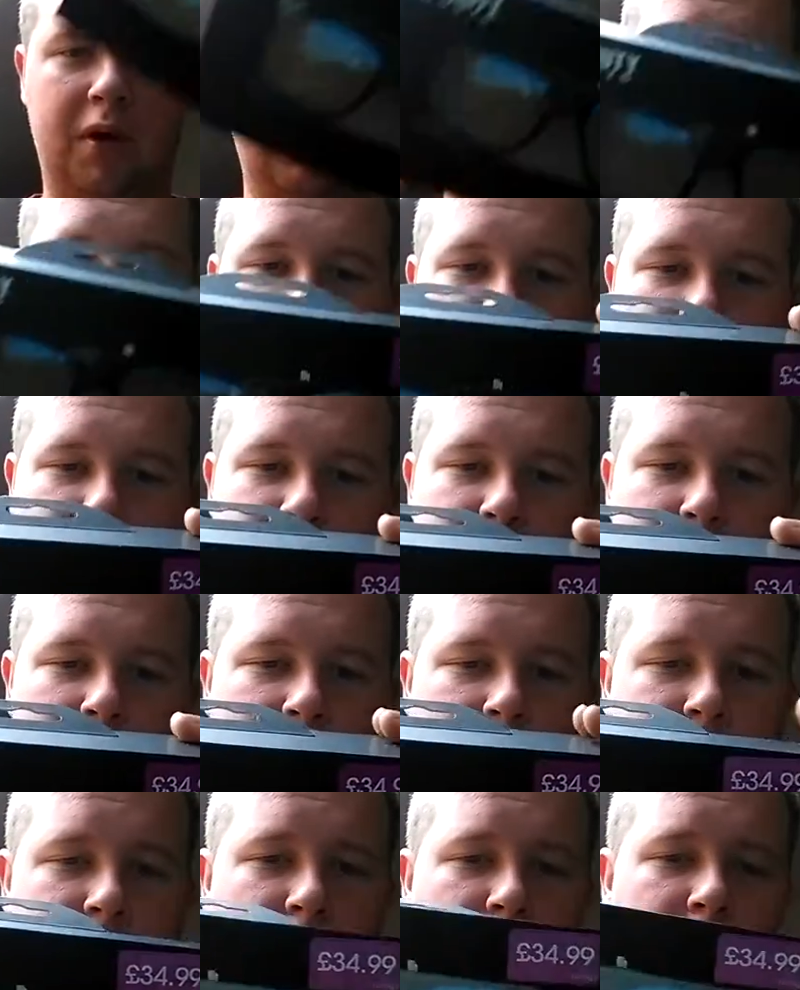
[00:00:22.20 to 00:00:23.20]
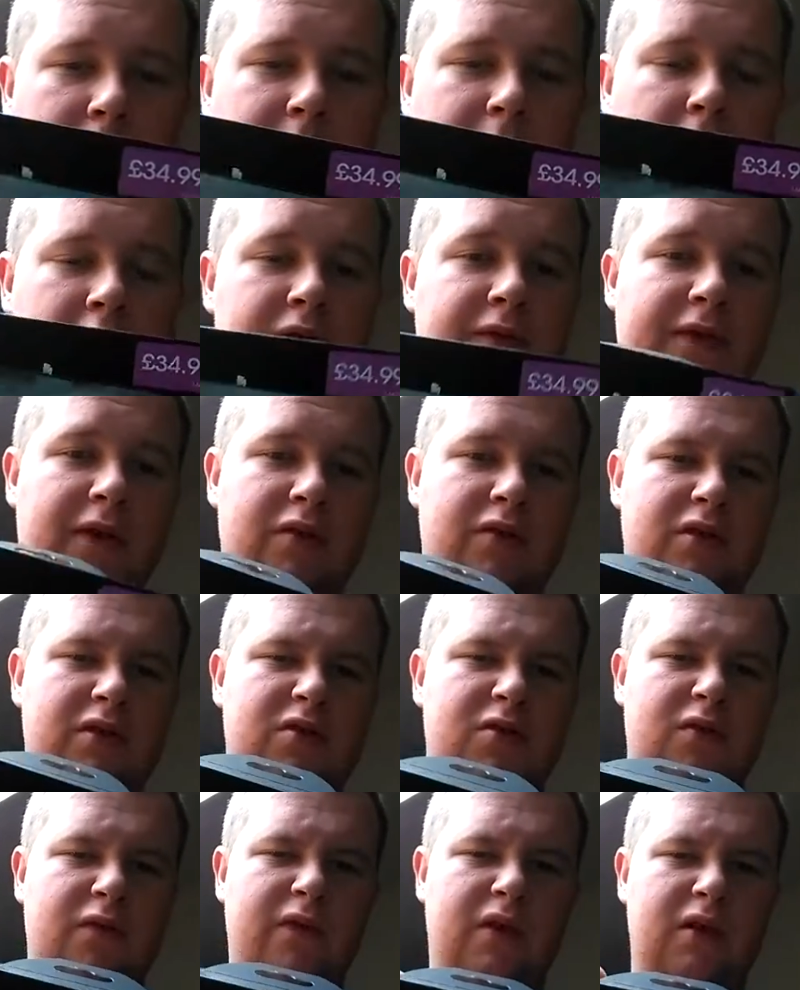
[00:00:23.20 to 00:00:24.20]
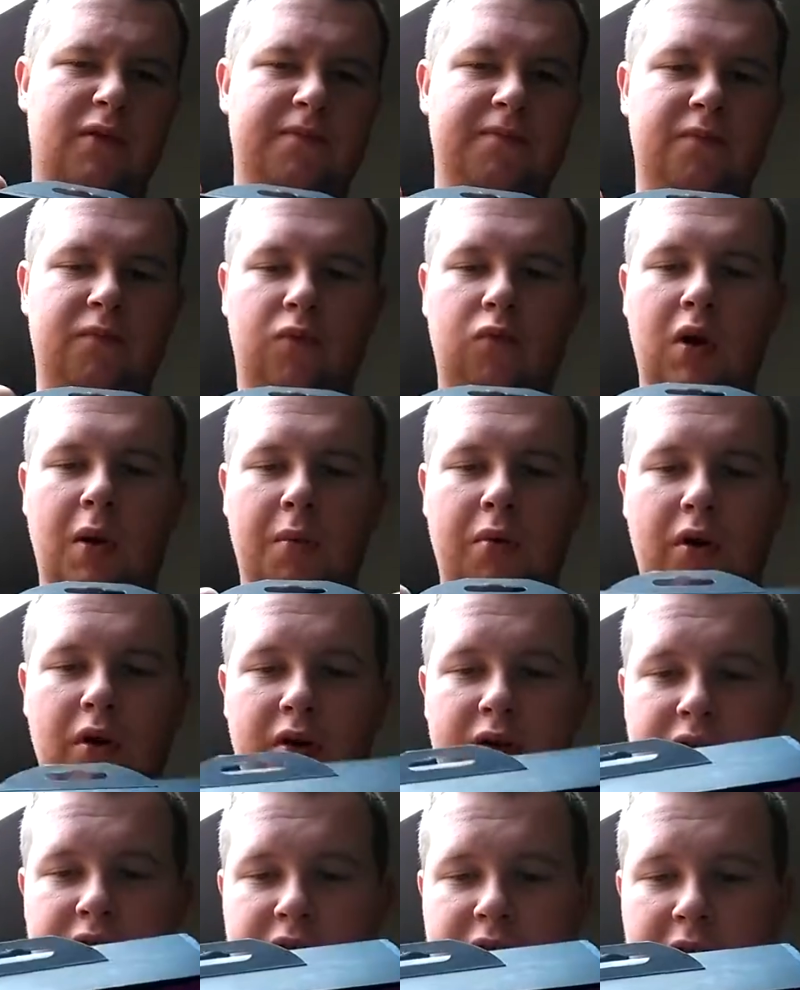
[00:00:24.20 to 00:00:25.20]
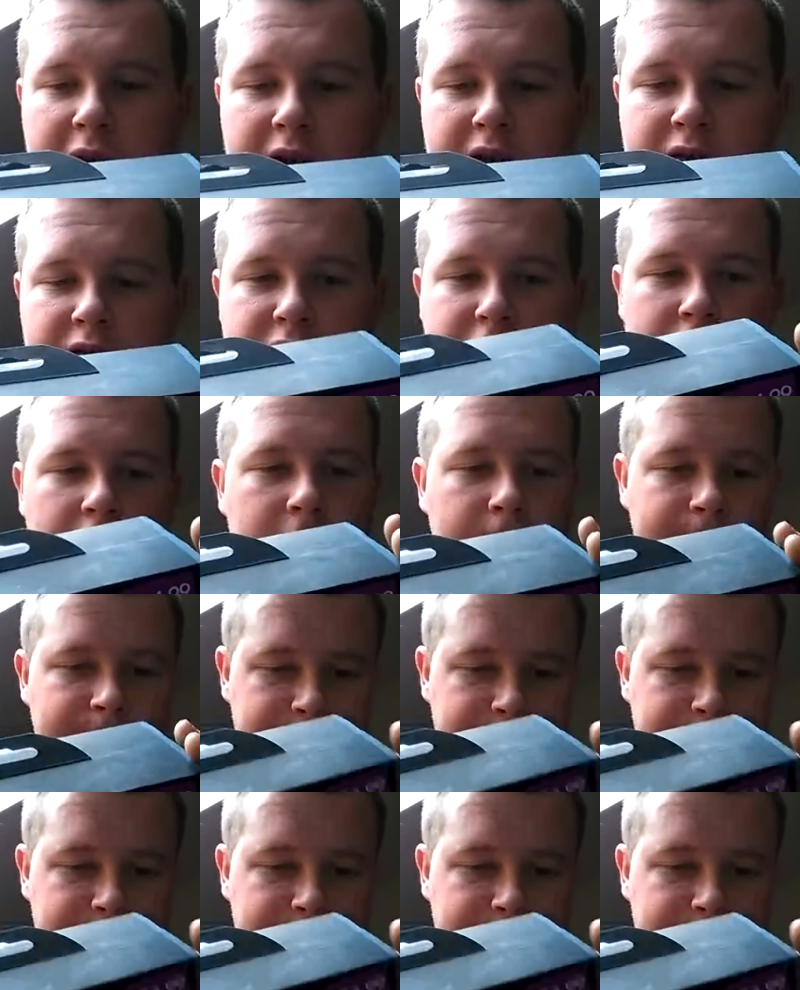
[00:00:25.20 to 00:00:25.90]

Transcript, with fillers: box edition, that, well the box feels like sort of a rubberized texture.